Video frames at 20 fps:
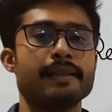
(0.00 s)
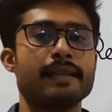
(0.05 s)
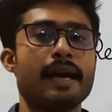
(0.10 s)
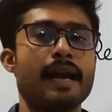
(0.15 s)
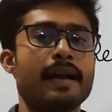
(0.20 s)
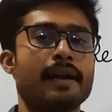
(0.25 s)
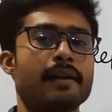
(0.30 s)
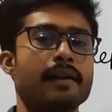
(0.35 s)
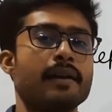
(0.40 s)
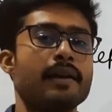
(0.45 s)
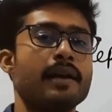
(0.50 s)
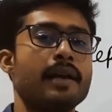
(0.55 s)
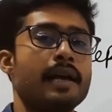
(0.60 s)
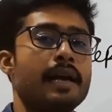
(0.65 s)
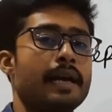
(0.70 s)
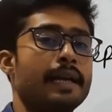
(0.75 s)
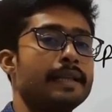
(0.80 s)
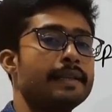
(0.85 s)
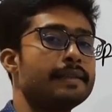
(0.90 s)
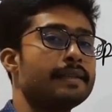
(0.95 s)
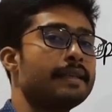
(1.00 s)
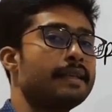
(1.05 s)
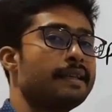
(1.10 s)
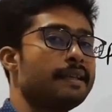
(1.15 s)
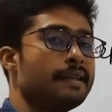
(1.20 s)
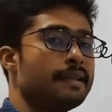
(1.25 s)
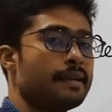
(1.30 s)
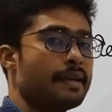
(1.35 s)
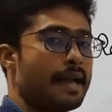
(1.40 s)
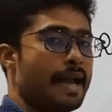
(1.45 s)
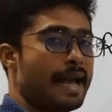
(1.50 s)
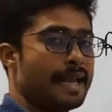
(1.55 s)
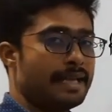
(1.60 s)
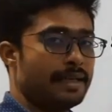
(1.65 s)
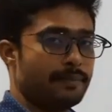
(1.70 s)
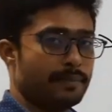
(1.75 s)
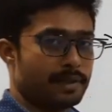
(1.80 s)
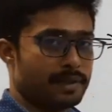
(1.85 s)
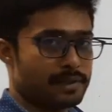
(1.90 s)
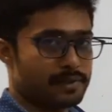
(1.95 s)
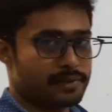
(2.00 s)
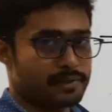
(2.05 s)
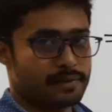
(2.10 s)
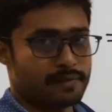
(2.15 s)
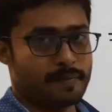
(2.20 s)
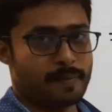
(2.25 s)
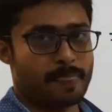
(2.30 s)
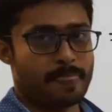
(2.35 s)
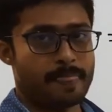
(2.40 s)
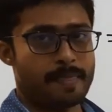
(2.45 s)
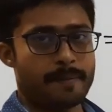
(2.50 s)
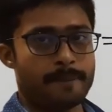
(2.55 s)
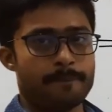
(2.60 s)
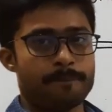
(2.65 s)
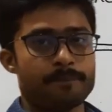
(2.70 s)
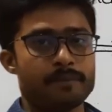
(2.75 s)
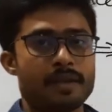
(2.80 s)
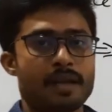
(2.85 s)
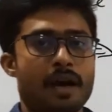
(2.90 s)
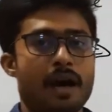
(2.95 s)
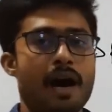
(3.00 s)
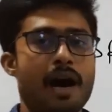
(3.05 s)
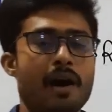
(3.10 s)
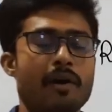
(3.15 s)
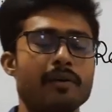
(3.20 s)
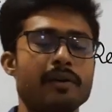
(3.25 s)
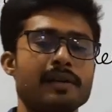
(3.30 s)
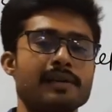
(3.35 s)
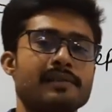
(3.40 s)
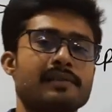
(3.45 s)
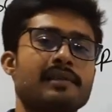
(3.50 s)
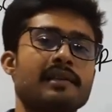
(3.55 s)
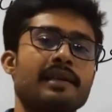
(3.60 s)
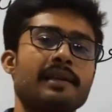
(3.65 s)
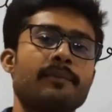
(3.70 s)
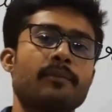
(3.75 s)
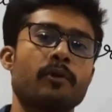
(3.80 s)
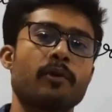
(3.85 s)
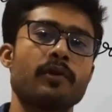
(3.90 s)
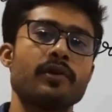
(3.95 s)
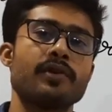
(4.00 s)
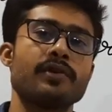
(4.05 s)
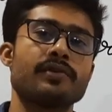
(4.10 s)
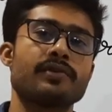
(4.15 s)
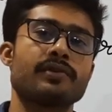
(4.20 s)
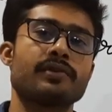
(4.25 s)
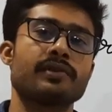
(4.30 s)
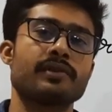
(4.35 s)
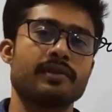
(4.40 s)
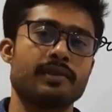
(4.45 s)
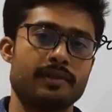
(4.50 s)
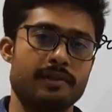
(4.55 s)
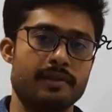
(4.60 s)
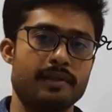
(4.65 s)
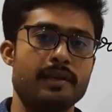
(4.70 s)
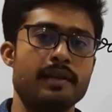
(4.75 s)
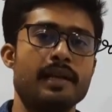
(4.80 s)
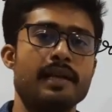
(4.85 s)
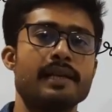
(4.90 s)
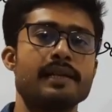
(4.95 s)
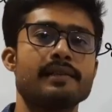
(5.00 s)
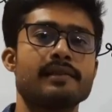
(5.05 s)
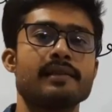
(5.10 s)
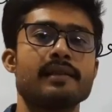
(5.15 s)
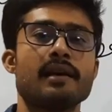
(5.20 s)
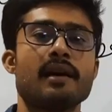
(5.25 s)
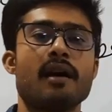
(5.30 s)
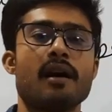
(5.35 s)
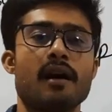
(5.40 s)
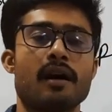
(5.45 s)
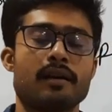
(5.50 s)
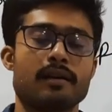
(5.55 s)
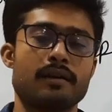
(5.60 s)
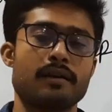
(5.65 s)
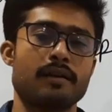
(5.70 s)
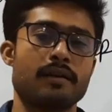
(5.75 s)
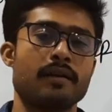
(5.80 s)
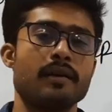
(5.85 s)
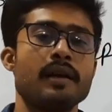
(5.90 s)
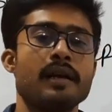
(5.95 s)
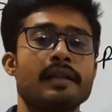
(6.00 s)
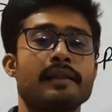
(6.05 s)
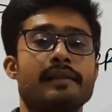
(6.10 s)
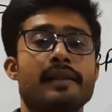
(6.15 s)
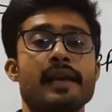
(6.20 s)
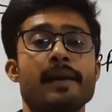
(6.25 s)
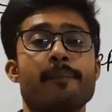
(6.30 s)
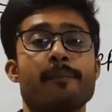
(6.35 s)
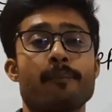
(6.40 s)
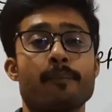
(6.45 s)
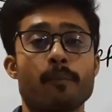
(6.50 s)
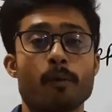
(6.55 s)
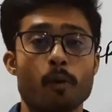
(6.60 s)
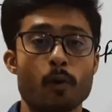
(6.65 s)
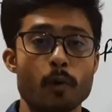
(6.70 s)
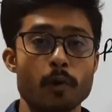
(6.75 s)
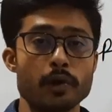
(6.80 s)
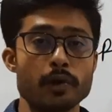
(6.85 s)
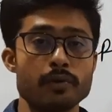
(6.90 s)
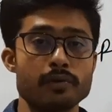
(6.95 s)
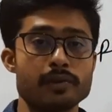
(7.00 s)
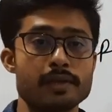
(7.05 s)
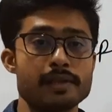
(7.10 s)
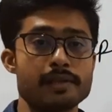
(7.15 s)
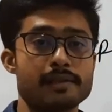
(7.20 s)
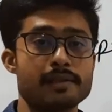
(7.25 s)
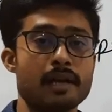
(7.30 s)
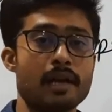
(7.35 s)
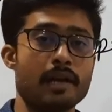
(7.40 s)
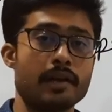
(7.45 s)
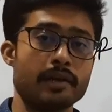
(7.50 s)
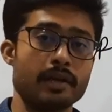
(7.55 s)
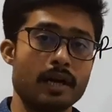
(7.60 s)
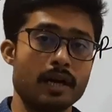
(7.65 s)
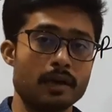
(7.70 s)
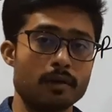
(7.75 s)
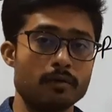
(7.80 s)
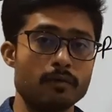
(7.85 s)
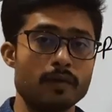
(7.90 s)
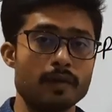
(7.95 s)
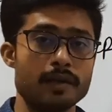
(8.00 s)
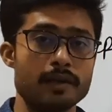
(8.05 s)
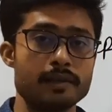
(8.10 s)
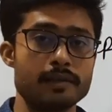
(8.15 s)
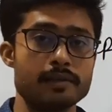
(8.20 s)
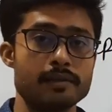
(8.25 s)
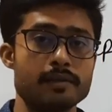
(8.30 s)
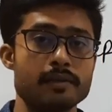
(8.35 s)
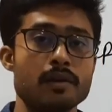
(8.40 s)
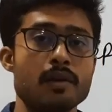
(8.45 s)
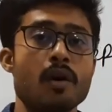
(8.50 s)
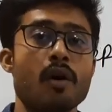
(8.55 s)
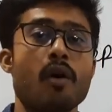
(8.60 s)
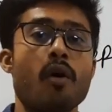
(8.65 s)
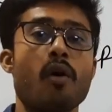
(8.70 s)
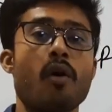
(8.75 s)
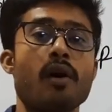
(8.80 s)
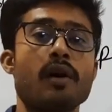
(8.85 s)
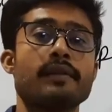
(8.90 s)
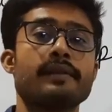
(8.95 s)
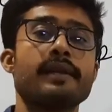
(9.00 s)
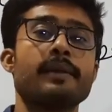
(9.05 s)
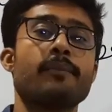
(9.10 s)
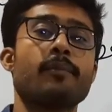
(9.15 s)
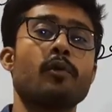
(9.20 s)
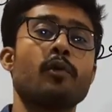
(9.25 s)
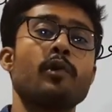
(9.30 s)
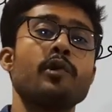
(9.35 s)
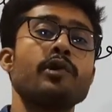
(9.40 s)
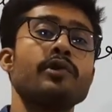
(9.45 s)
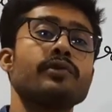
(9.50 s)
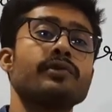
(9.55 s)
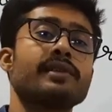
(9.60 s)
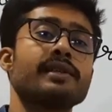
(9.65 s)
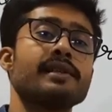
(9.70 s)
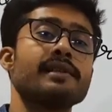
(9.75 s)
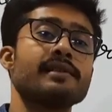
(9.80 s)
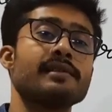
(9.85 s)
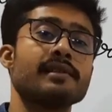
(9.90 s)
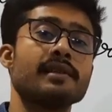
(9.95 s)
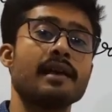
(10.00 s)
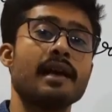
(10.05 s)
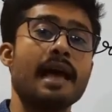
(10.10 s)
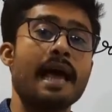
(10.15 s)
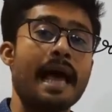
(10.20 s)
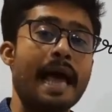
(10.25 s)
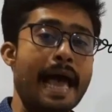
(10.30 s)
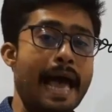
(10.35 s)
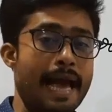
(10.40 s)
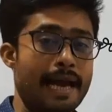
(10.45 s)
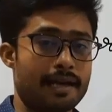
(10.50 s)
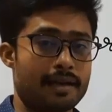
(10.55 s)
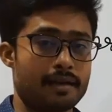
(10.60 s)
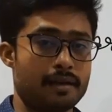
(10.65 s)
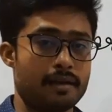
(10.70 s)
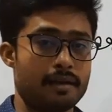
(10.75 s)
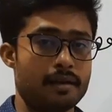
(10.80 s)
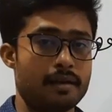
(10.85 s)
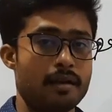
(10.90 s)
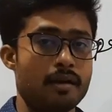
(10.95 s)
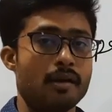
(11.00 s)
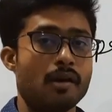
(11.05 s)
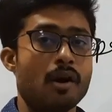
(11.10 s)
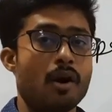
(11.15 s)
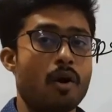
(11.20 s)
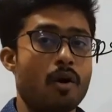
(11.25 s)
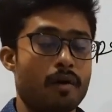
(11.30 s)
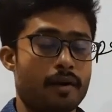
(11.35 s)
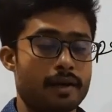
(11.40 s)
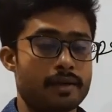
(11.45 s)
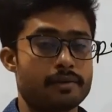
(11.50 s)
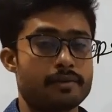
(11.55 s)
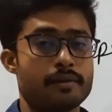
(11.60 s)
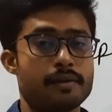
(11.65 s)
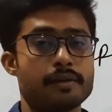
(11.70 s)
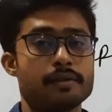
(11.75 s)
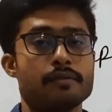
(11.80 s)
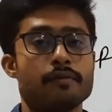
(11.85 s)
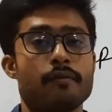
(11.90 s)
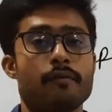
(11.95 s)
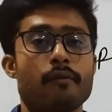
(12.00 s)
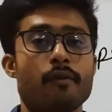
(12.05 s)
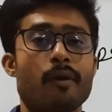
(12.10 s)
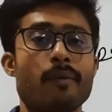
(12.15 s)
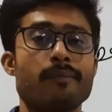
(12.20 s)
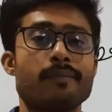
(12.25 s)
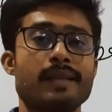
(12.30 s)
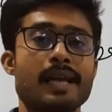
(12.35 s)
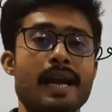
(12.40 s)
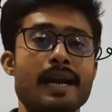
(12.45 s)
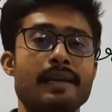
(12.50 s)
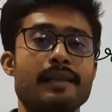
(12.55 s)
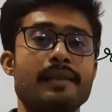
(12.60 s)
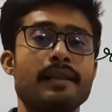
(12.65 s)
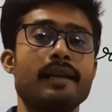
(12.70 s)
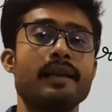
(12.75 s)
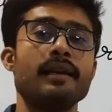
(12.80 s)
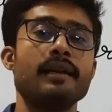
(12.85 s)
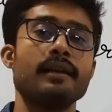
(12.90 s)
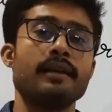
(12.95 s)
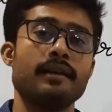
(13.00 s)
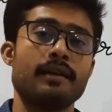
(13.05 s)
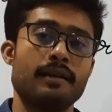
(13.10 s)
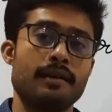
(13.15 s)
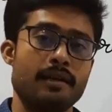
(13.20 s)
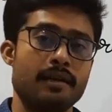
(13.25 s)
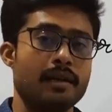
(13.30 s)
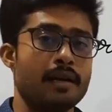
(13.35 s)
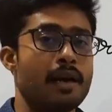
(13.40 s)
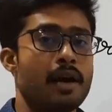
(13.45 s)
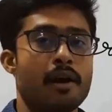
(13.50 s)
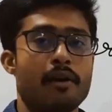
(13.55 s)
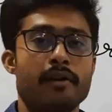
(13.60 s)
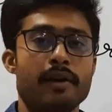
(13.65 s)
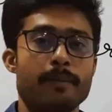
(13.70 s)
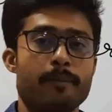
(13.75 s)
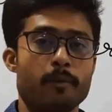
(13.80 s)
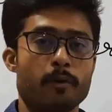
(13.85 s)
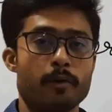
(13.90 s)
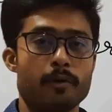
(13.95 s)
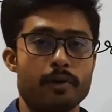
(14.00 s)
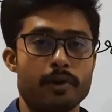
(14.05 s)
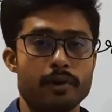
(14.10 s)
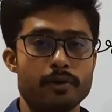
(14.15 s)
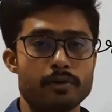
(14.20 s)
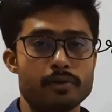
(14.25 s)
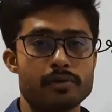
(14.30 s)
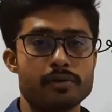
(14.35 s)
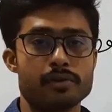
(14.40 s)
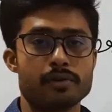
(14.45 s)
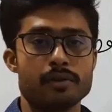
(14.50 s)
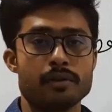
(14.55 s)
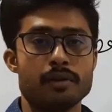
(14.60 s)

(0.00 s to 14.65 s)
that in the animals, how does the reproduce is occur? They produces their young ones or they produces egg. Okay students, from that they reproduce.